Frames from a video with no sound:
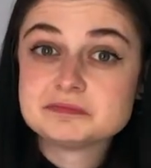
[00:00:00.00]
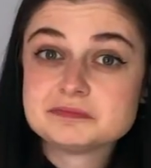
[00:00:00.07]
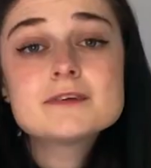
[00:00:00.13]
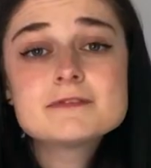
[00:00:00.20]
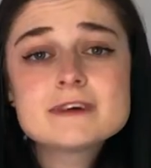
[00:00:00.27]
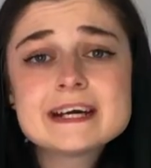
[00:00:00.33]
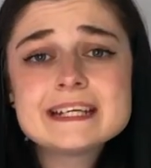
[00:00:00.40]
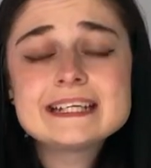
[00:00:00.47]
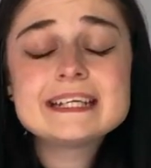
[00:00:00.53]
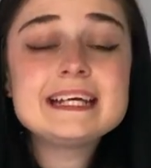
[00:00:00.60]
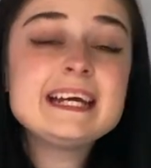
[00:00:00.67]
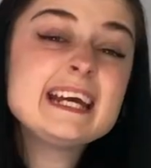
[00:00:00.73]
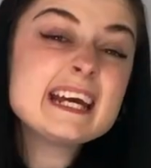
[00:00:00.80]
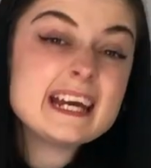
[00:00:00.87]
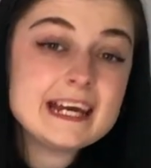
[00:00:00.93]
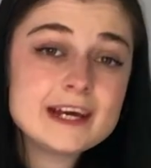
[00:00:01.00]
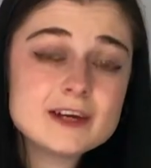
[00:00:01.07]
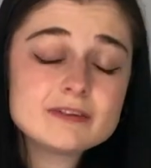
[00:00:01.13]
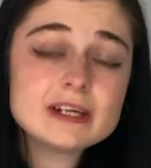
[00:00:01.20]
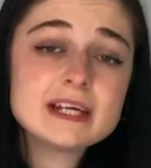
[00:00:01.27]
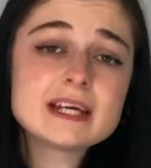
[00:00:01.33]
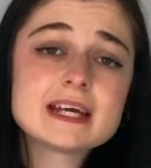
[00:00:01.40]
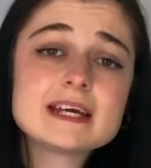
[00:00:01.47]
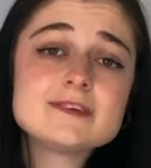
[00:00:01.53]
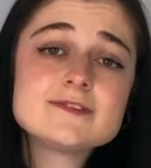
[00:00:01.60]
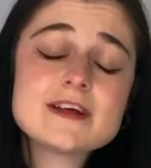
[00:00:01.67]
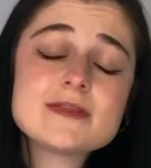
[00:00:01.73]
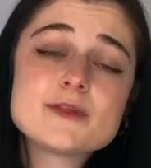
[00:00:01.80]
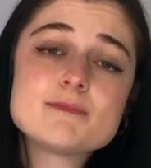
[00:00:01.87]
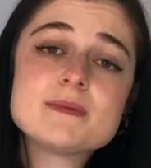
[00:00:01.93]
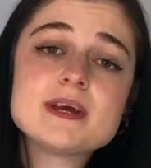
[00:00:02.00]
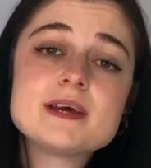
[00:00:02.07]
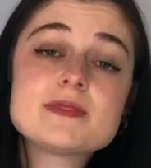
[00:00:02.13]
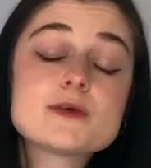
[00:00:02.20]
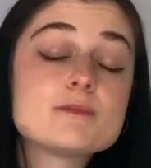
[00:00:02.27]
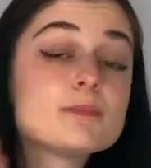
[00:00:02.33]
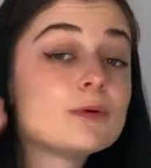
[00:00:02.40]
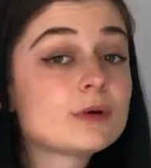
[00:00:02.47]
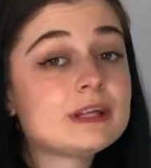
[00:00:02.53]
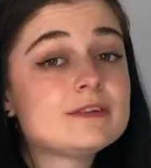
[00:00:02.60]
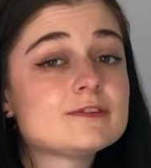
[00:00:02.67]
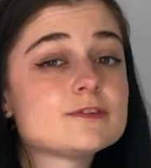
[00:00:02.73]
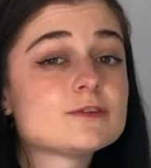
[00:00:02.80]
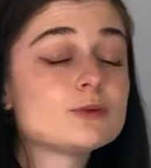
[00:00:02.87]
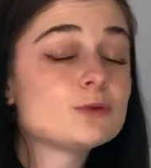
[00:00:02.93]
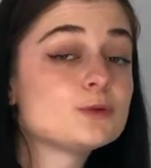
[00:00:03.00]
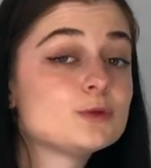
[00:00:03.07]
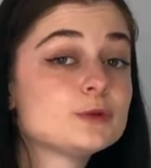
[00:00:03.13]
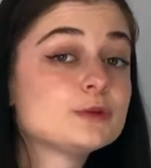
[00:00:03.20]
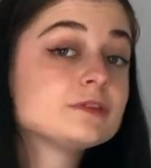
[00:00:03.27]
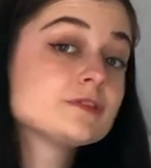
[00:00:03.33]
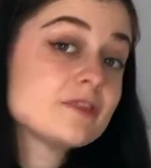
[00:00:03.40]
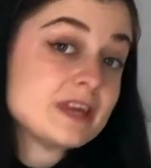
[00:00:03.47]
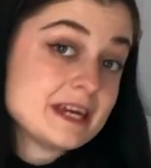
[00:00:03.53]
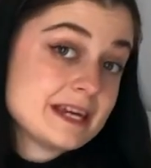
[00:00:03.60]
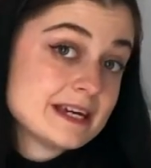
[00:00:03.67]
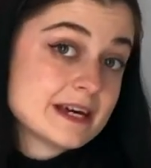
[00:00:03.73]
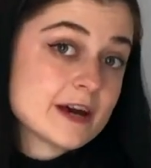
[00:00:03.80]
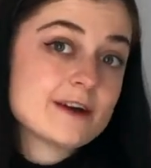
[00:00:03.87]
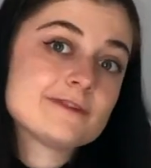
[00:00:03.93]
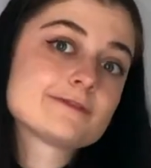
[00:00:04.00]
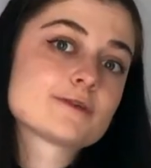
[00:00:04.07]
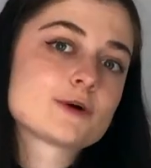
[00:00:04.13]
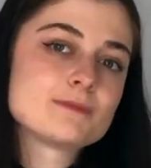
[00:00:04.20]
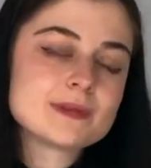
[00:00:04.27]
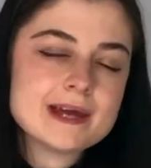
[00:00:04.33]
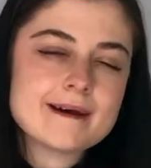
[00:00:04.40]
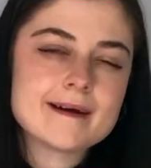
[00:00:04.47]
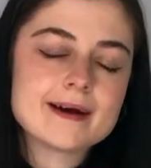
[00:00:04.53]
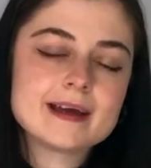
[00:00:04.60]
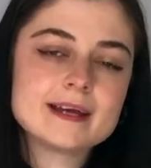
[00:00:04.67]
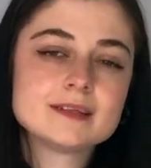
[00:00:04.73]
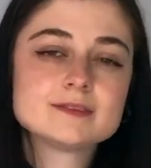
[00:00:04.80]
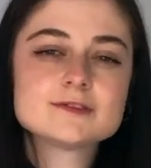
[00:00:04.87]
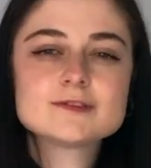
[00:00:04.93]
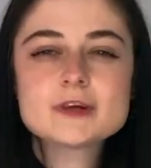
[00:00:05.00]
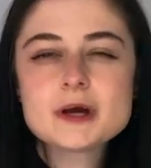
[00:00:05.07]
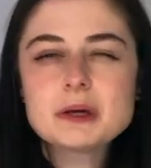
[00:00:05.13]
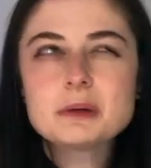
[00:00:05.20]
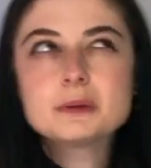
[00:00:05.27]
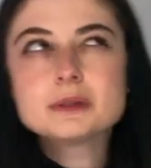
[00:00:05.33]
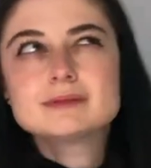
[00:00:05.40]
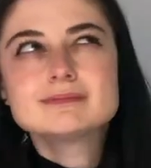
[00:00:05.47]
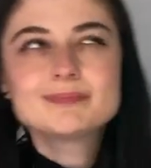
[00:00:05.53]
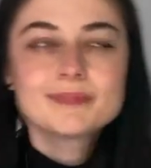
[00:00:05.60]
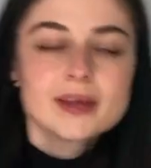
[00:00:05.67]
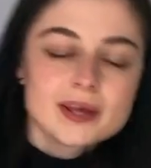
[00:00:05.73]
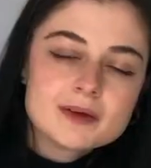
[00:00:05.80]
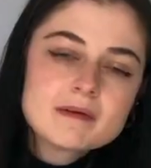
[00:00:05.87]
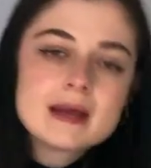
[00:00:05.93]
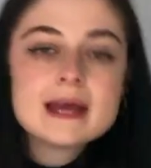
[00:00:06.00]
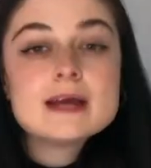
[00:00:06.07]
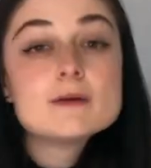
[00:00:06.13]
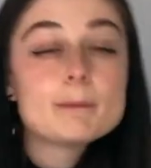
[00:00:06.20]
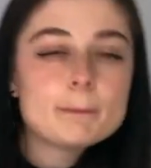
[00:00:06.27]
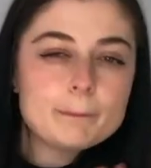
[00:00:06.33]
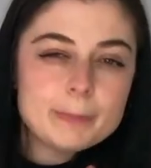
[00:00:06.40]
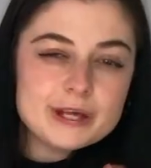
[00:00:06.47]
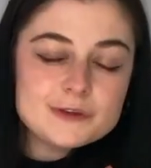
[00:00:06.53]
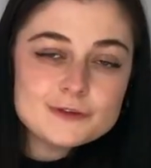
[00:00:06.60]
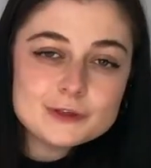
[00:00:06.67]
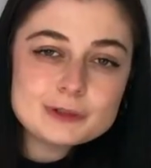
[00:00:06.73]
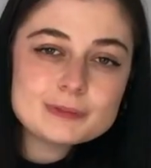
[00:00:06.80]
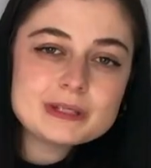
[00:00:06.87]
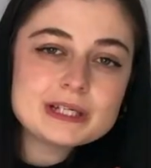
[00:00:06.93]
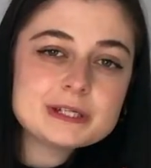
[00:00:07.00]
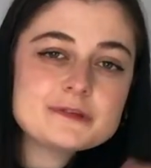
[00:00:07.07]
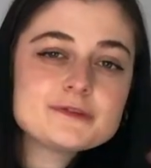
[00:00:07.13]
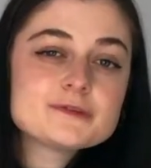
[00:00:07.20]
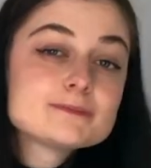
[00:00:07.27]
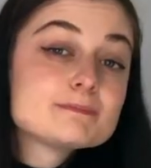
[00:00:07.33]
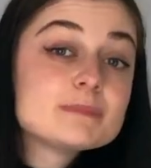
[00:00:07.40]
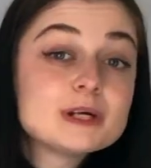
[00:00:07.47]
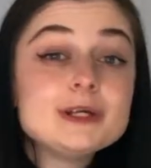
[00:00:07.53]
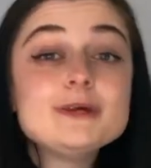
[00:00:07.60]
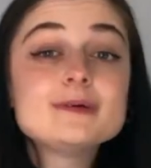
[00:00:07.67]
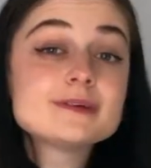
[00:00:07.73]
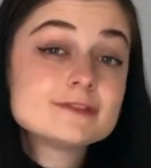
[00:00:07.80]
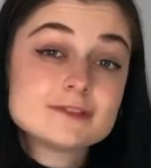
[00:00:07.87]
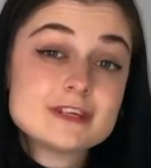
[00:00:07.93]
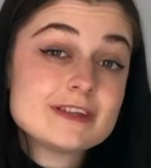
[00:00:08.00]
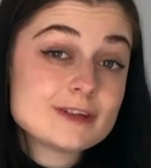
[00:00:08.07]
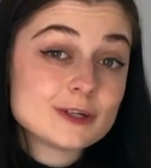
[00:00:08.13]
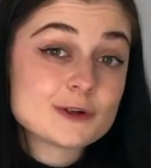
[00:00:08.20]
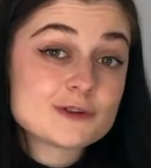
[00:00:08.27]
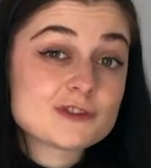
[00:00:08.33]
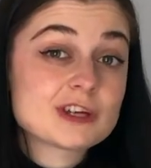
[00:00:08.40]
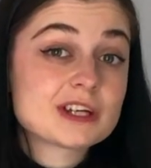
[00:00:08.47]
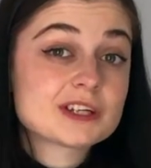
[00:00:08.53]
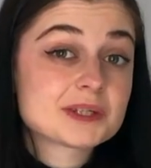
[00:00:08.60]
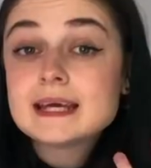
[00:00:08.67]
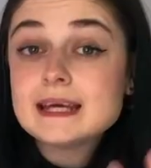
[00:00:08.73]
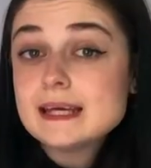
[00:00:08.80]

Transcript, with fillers: Finally, hearing is then the bit that points towards the ear from the eye, so bit dubious, but you can see the logic.